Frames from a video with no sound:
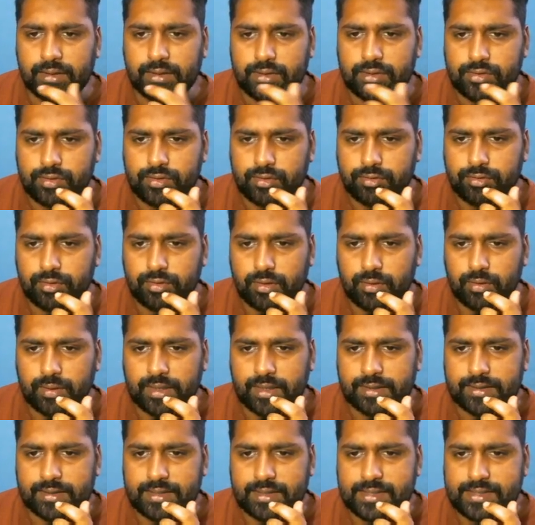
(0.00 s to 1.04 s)
So if you look
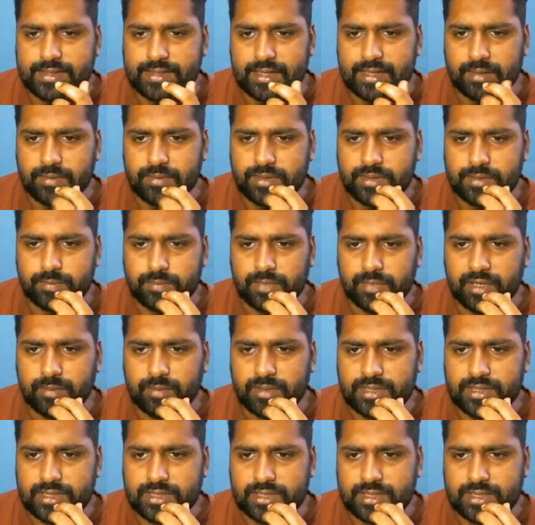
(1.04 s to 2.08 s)
at these steps, pretty
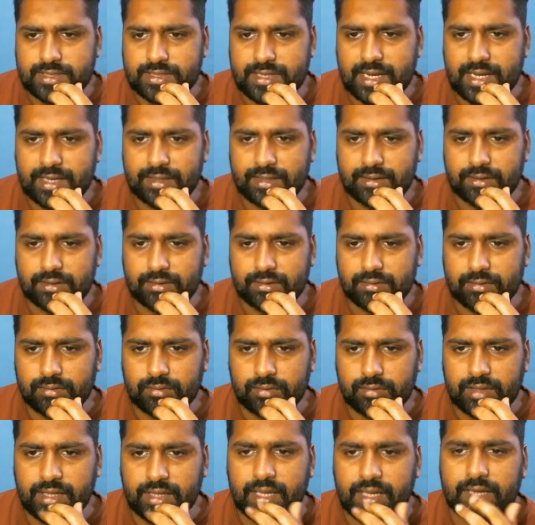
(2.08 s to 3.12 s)
much it's like
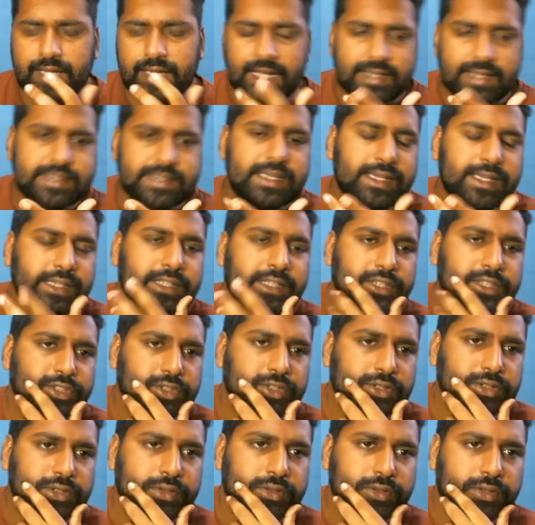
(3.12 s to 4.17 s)
they are cancelling each other.